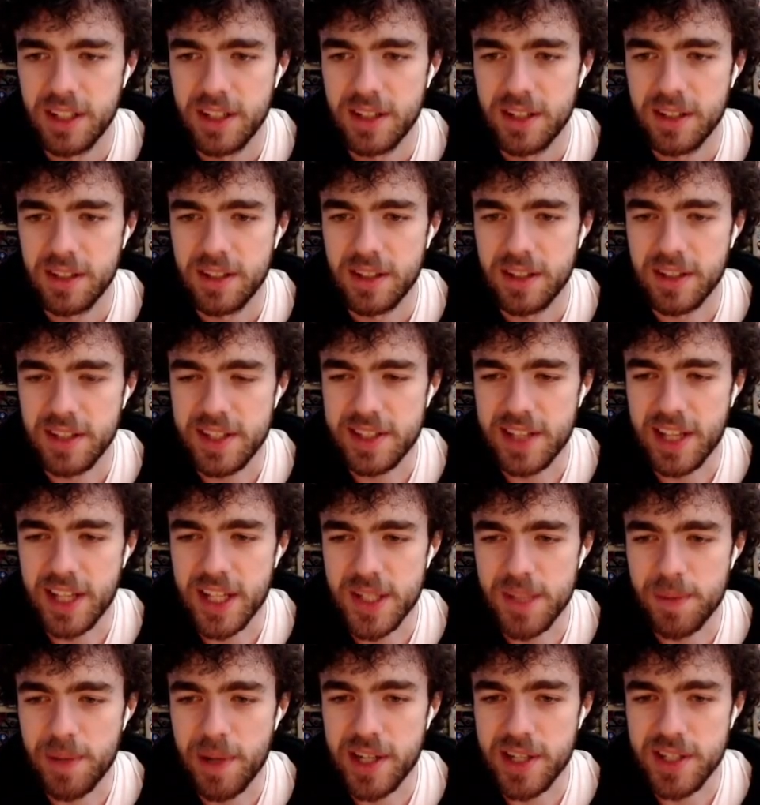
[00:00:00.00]
In this case,
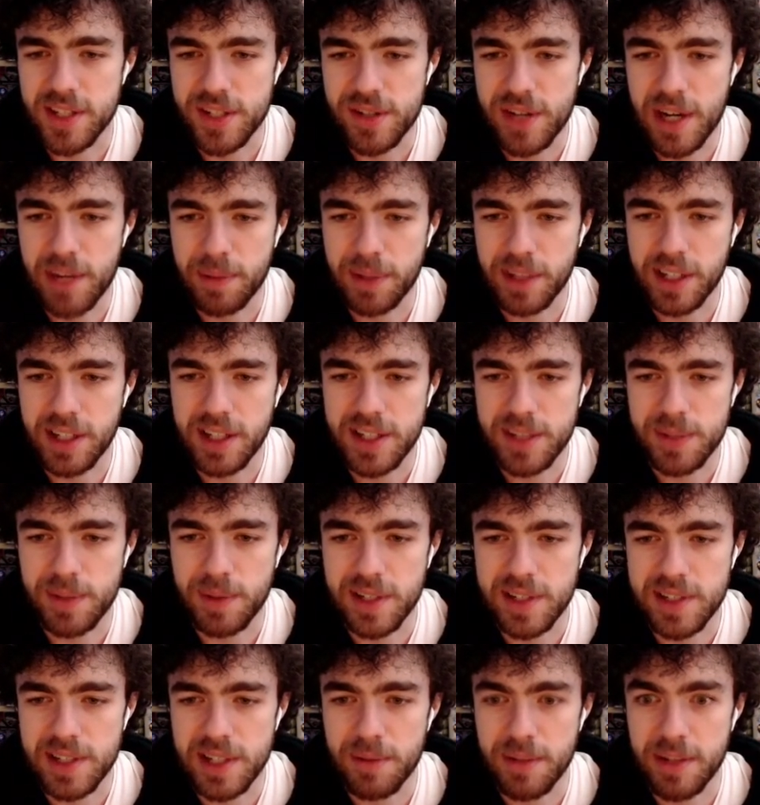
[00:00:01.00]
we banish the trap card, so we
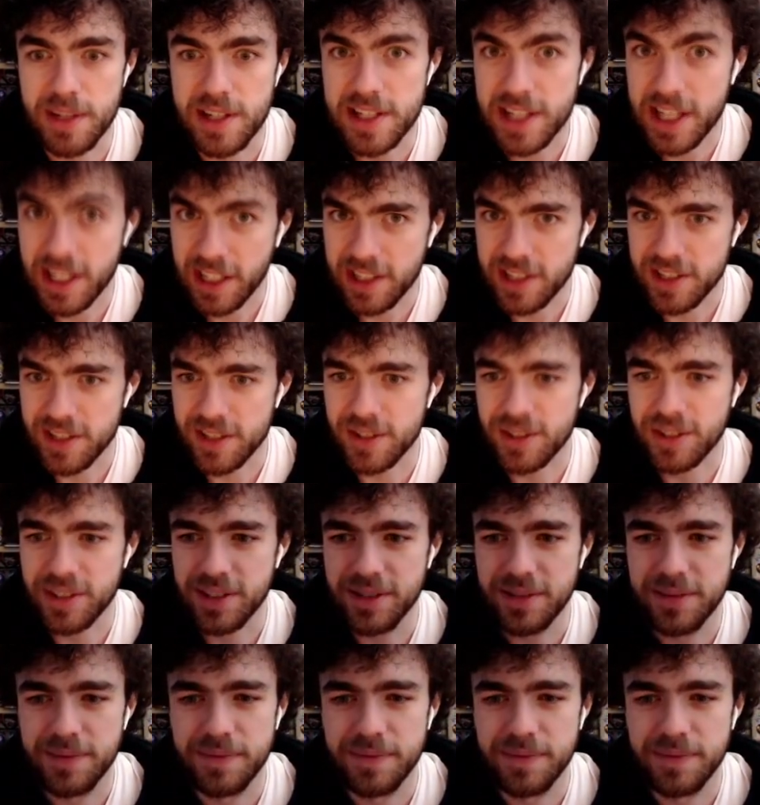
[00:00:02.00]
can summon a second token.